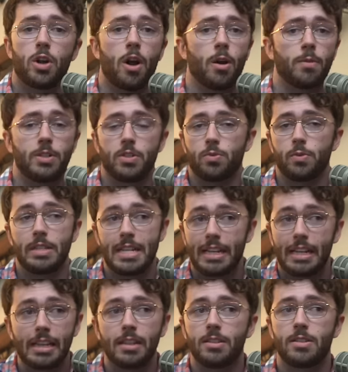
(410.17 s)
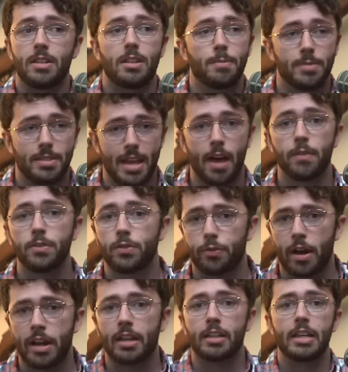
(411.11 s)
are just ridiculous in themselves,
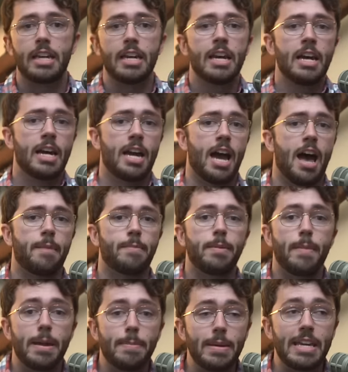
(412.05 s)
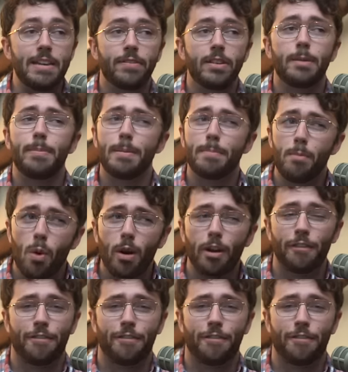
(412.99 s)
frankly, um, and maybe even a bit more